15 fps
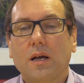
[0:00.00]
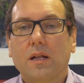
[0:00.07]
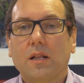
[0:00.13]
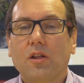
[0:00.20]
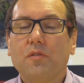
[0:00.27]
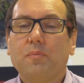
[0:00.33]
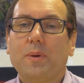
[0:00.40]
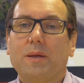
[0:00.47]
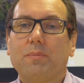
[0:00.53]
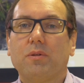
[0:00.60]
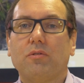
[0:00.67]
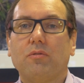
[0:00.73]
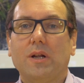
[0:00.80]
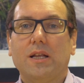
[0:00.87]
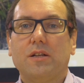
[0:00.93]
A lot of
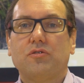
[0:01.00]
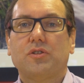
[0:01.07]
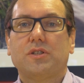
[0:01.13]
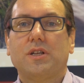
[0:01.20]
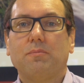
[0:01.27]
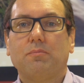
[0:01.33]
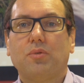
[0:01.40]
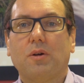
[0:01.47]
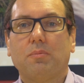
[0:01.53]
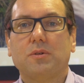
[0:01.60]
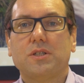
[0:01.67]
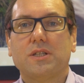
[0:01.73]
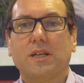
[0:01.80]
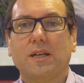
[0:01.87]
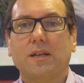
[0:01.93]
people are really interested in
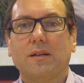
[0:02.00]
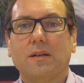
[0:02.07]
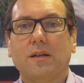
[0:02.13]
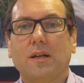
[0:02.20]
property.